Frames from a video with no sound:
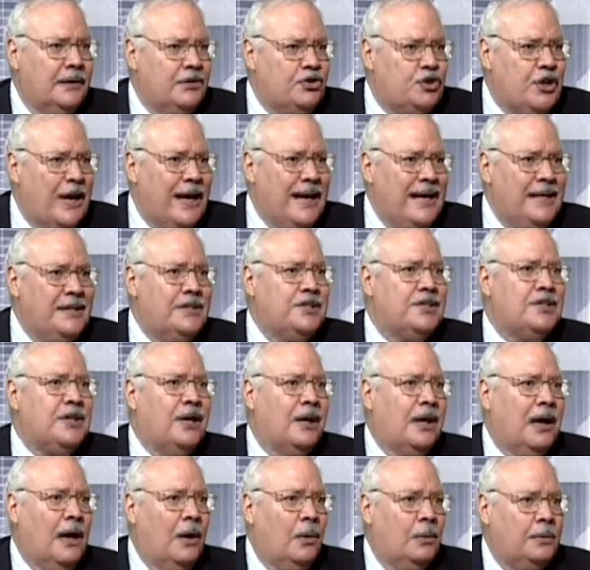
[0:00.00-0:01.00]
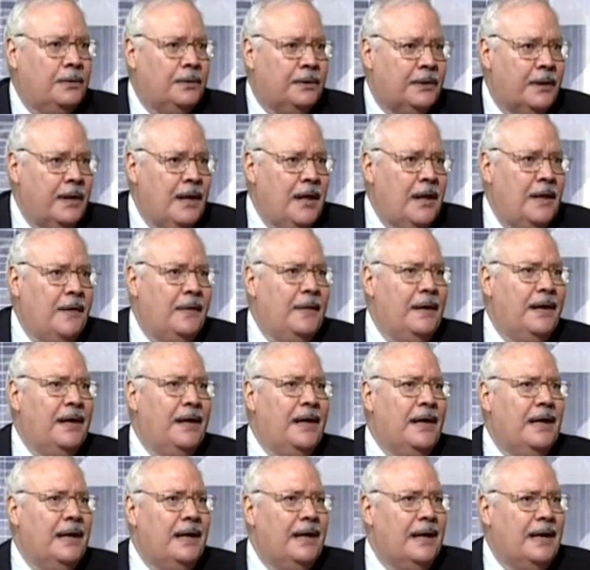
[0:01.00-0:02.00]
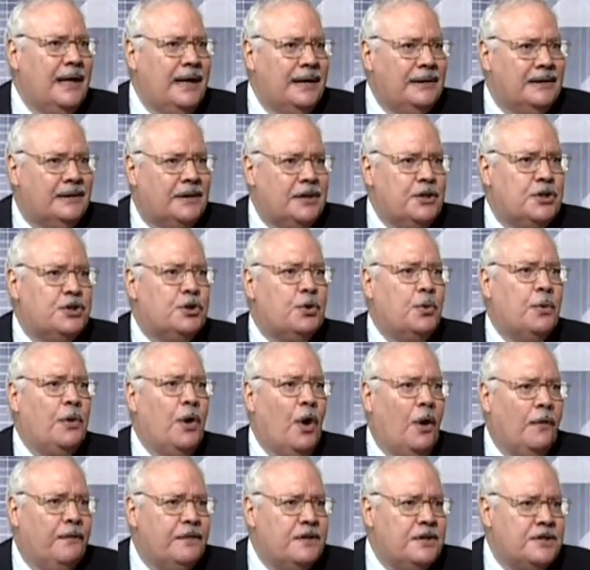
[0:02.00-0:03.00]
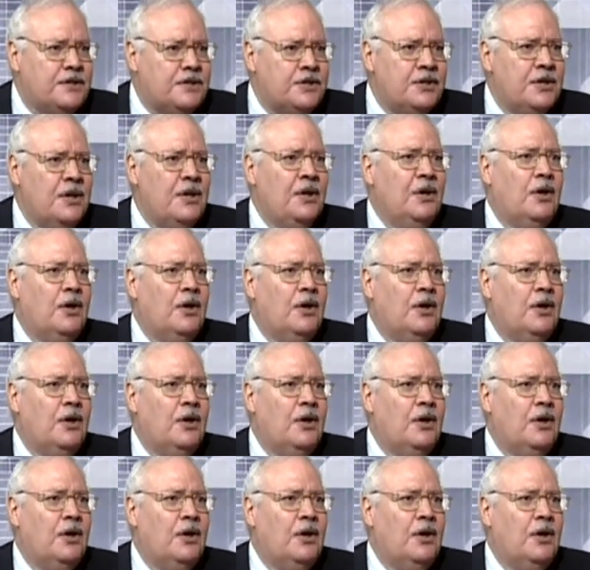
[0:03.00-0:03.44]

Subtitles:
chains around the entrance to the office